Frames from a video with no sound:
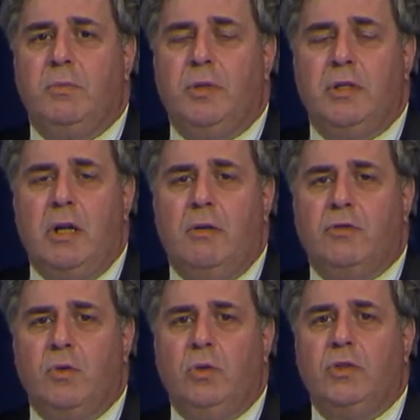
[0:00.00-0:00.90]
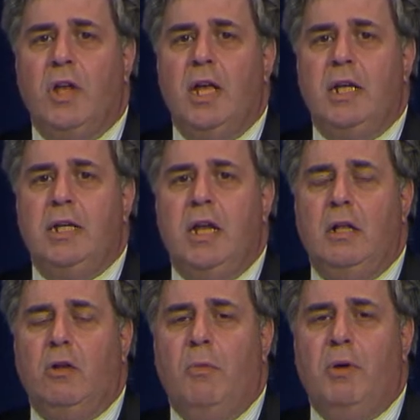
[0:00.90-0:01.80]
Superintendent of Schools,
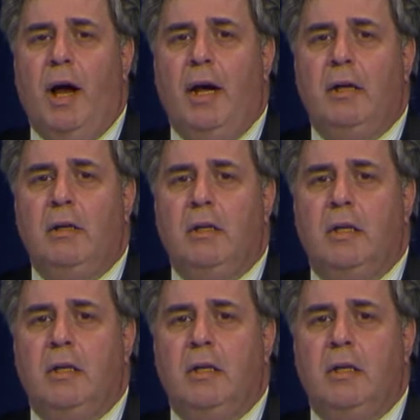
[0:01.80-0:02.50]
Neil O'Brien.